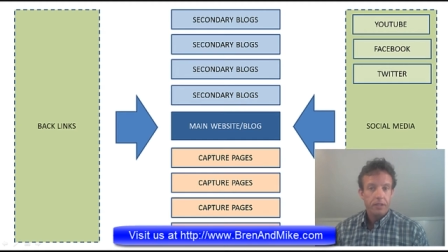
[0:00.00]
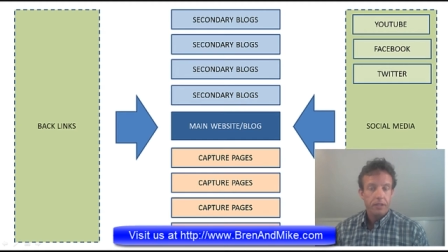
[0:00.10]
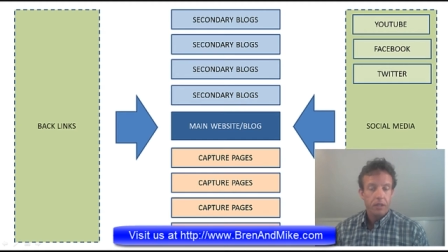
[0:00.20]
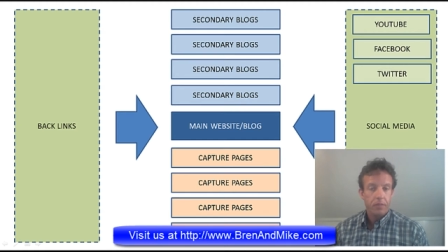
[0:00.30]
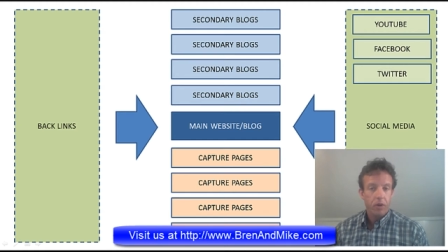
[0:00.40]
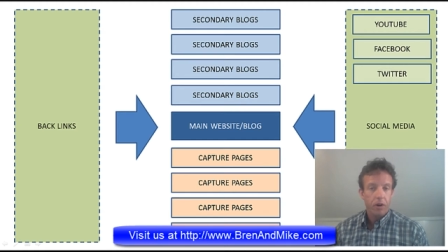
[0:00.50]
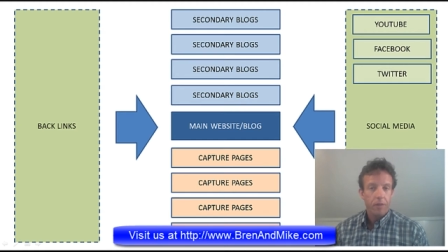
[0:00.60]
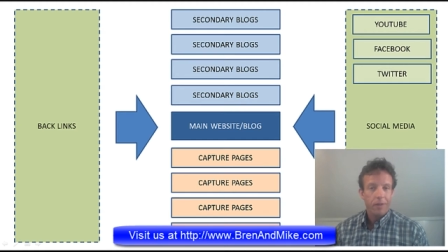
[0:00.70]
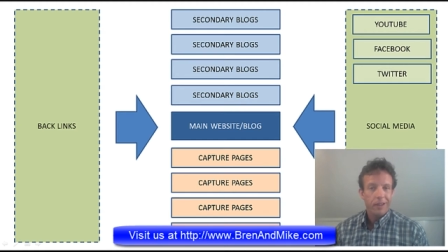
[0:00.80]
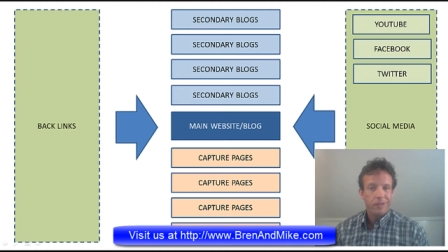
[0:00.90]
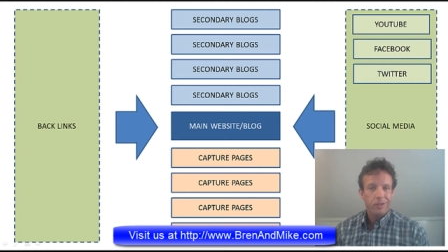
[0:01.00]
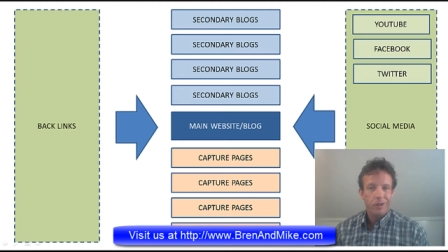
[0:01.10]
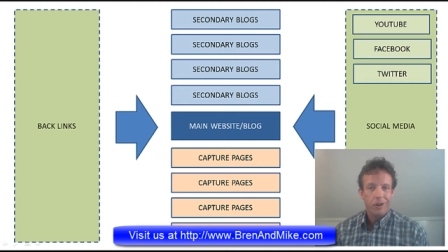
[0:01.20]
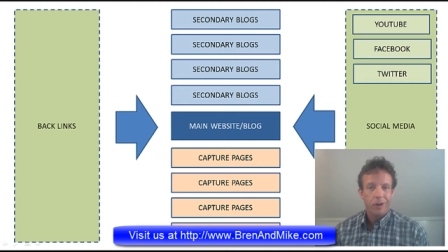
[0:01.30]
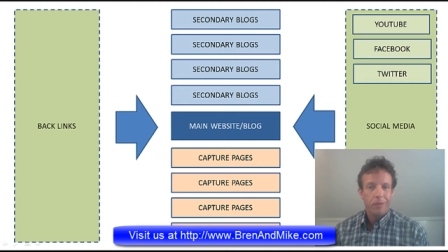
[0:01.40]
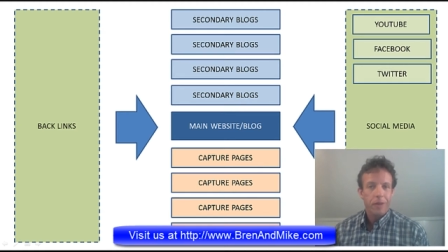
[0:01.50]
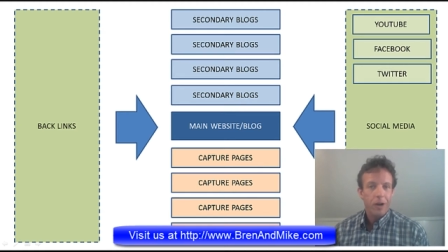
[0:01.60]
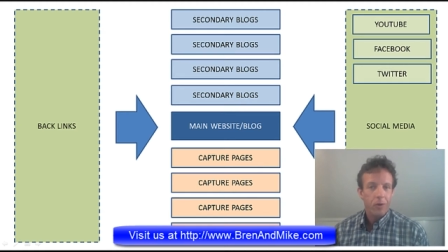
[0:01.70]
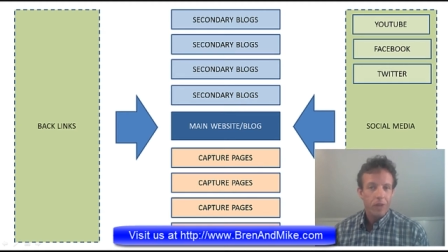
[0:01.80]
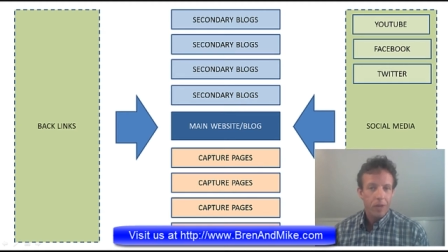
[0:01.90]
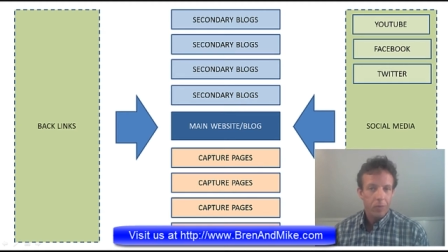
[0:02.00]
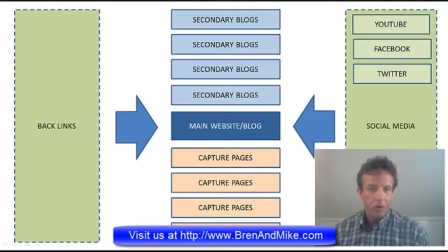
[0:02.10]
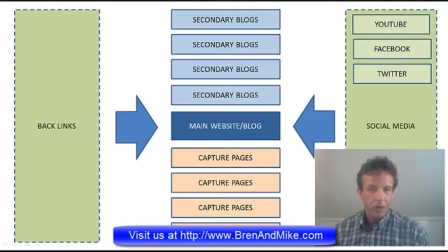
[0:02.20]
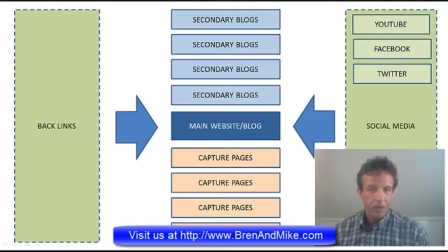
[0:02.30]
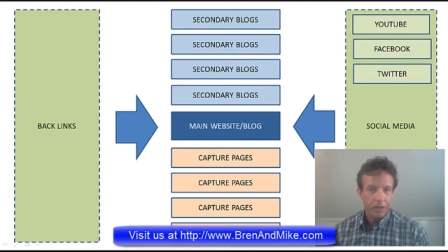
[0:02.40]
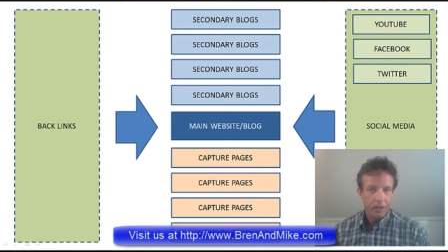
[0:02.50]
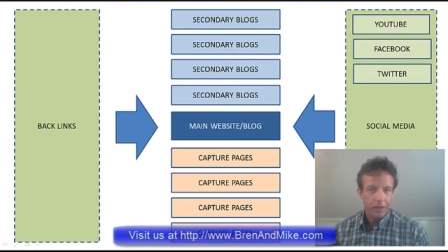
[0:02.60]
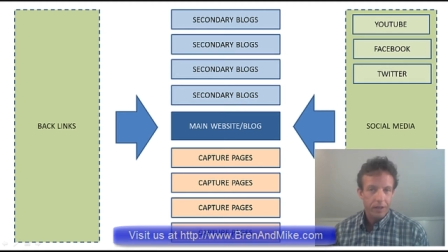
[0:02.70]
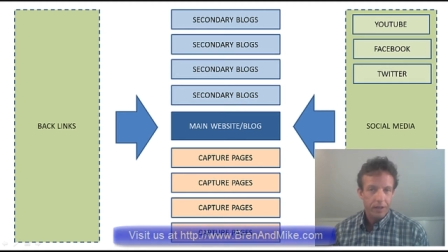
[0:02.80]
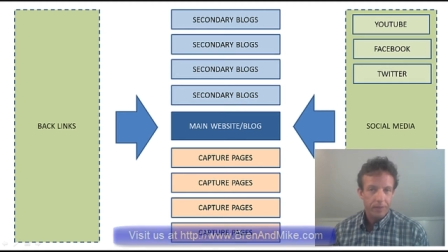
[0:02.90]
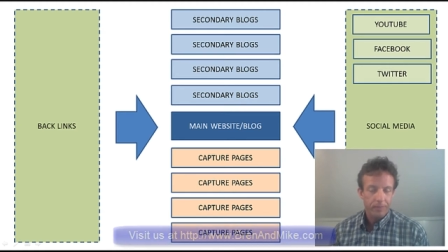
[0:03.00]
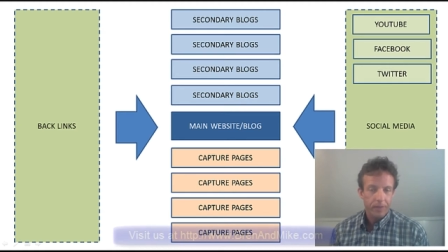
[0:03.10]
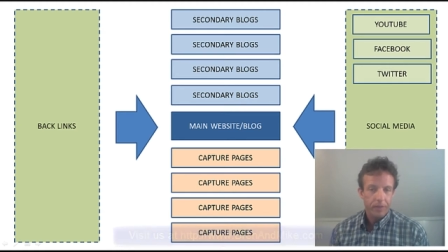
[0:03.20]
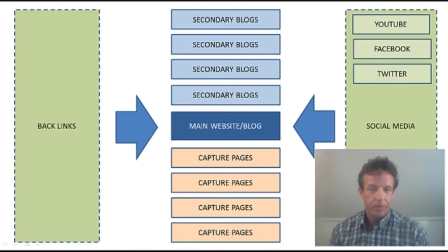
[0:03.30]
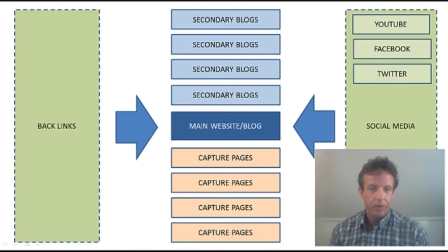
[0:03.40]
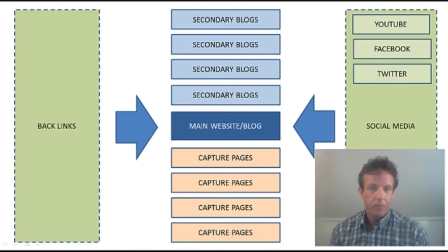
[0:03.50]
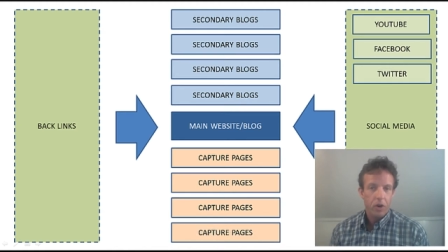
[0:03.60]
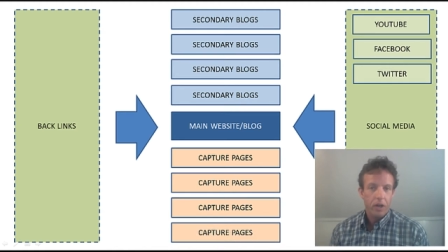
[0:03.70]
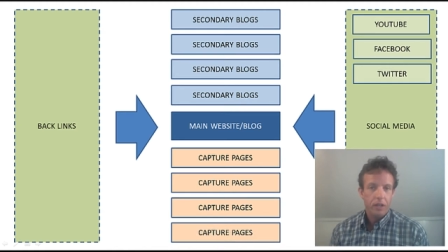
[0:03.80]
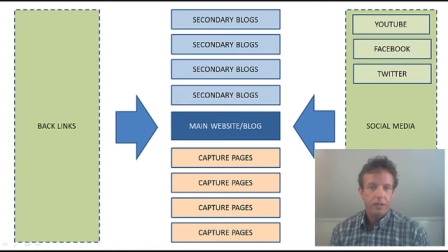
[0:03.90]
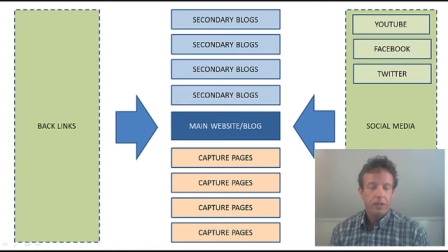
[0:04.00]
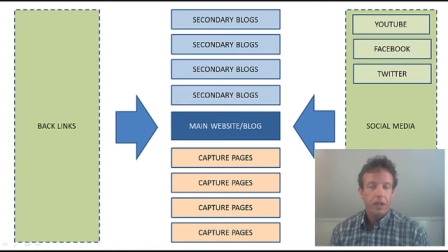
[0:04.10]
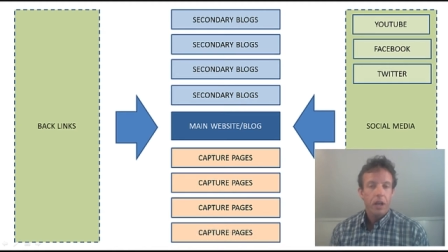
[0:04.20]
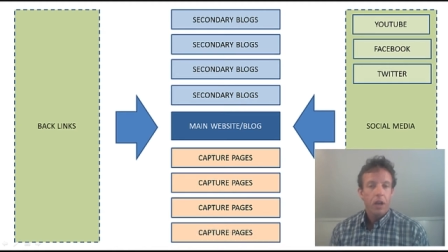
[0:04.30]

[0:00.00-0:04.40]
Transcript: Some are based on our Empower Network uh, um, affiliate products.